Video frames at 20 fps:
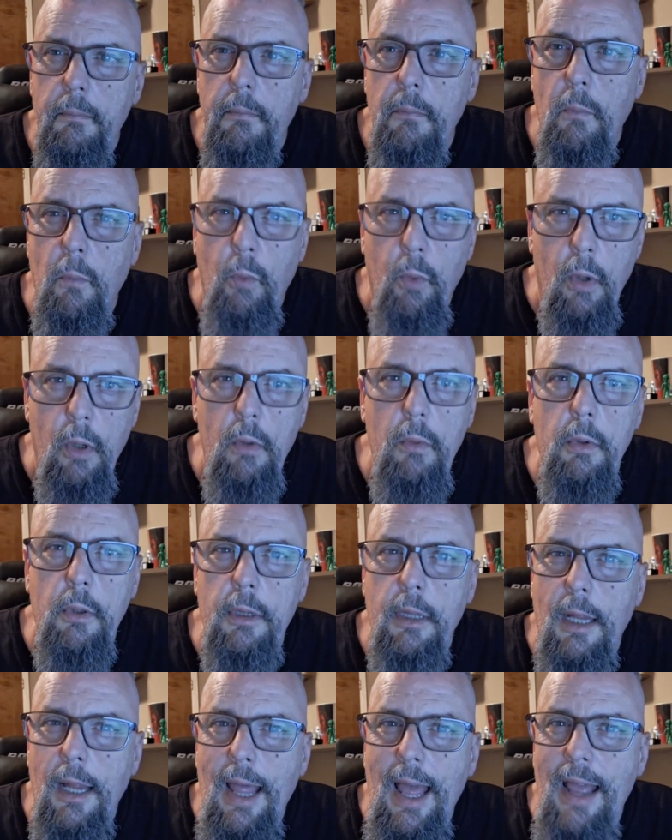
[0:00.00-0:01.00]
work with
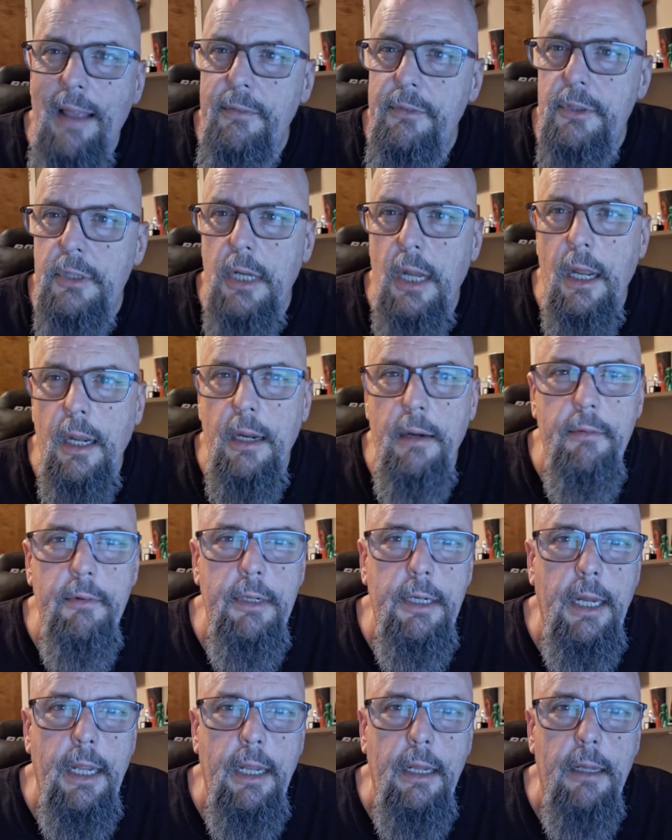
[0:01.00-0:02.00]
livestock
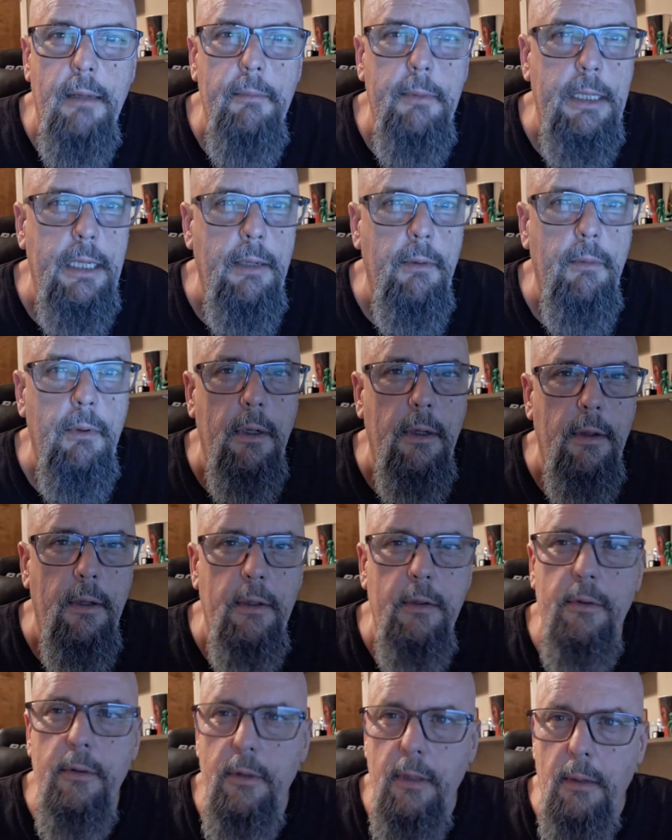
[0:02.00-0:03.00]
every day? Let me get rid of
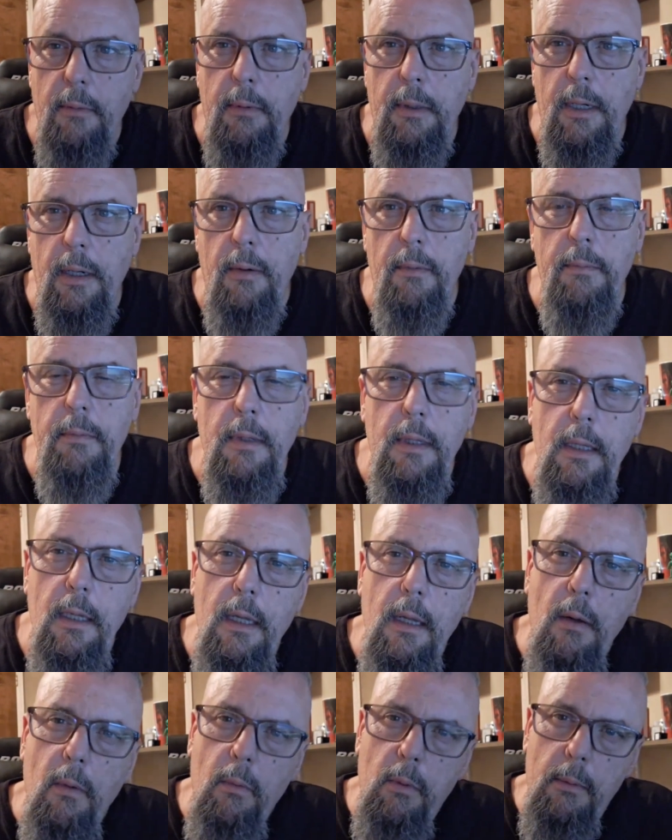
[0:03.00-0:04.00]
this. There we go.
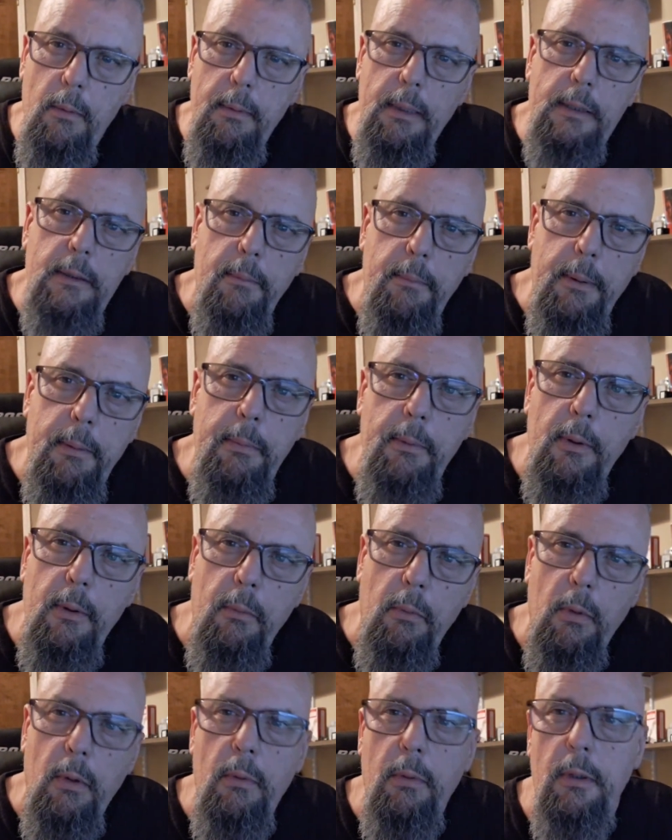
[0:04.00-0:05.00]
What about the people that
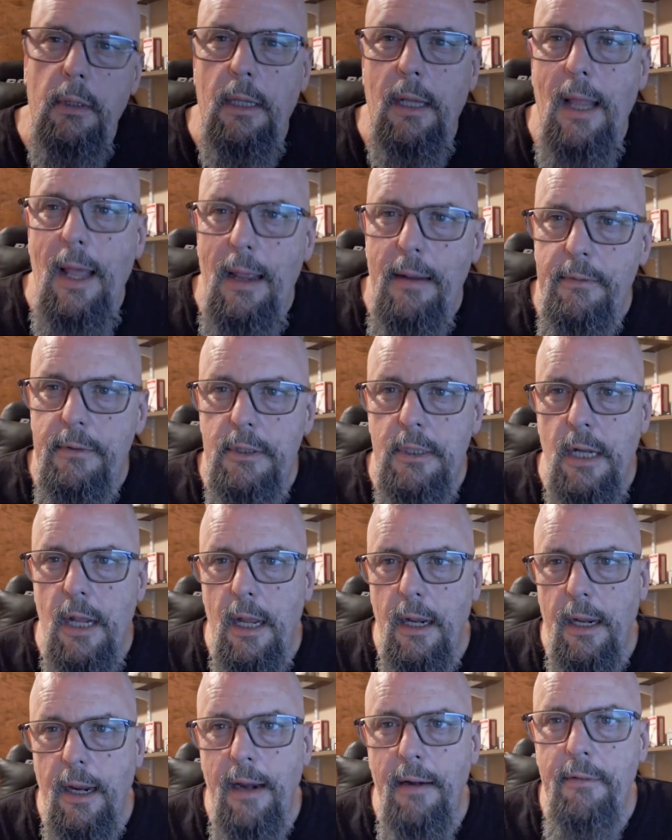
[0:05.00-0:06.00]
work with
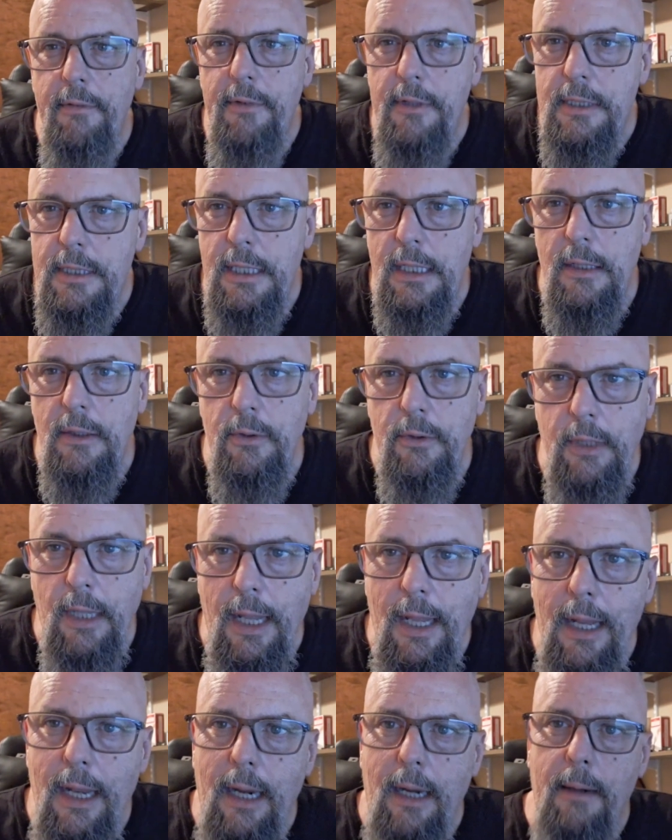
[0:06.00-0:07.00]
livestock every single
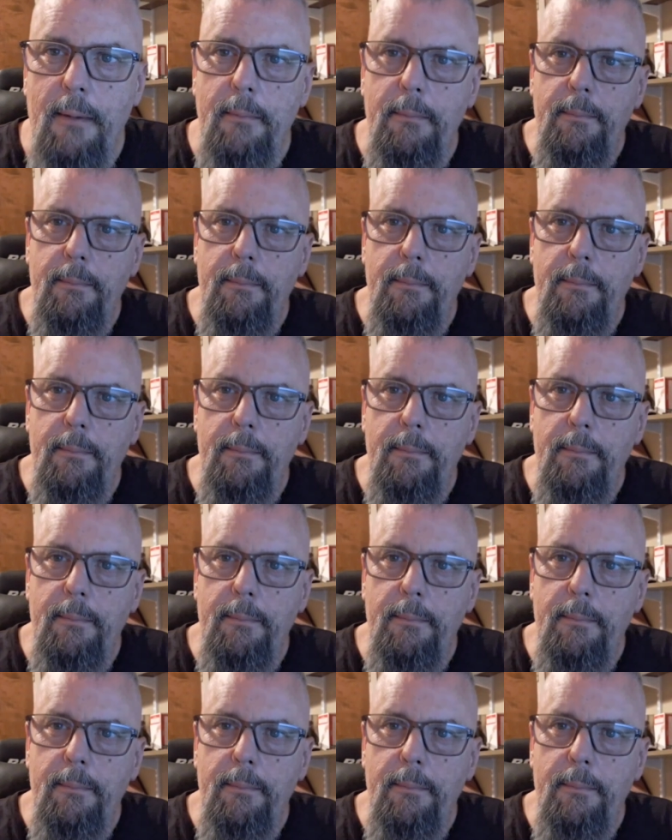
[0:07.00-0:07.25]
day?